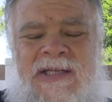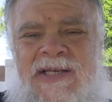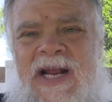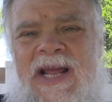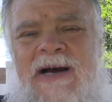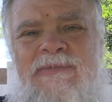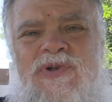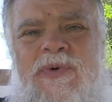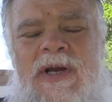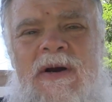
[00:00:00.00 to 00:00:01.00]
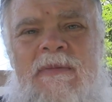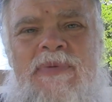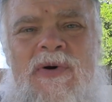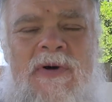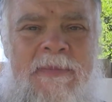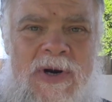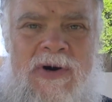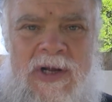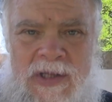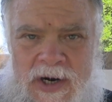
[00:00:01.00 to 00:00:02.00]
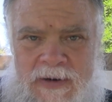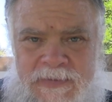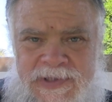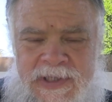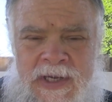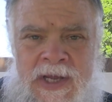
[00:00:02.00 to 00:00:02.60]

Today I'm doing perimeter alarms.